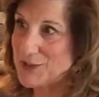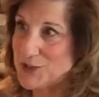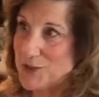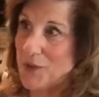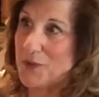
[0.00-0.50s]

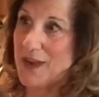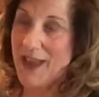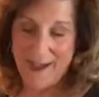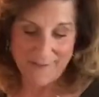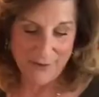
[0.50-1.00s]
do it
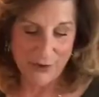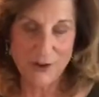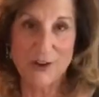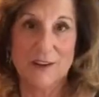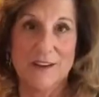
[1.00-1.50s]

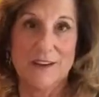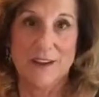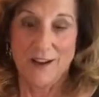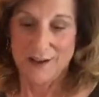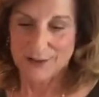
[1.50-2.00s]
whatever
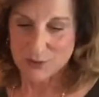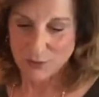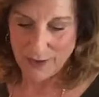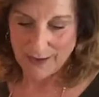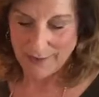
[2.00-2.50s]

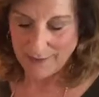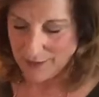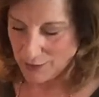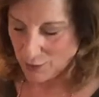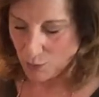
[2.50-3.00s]
strength
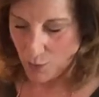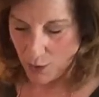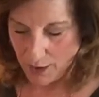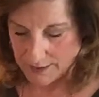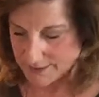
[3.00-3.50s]
that you
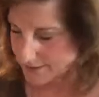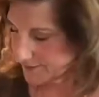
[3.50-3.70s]
want,